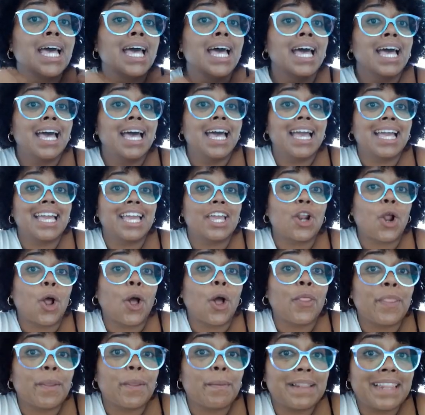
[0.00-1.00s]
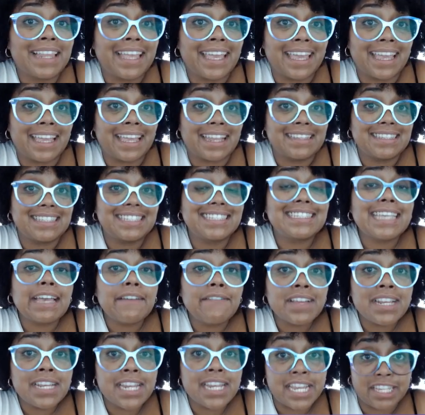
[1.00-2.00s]
get on the plane.
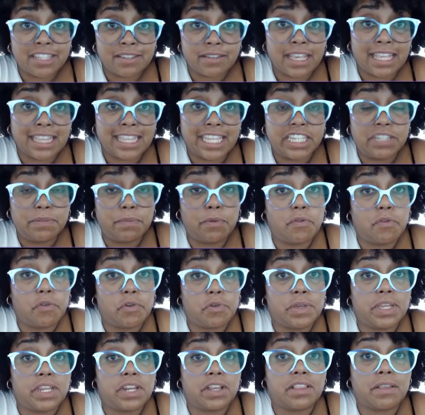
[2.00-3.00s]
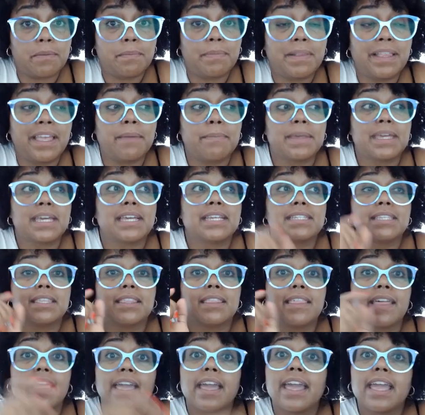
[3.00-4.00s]
7 days at least before you get on the plane, because
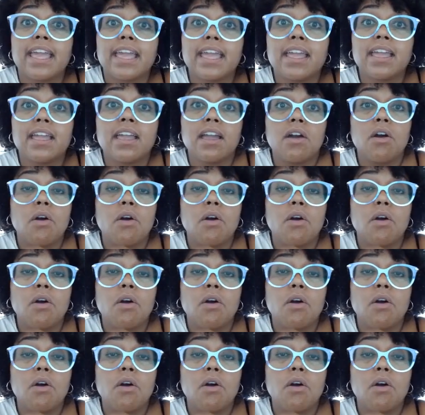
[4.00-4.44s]
they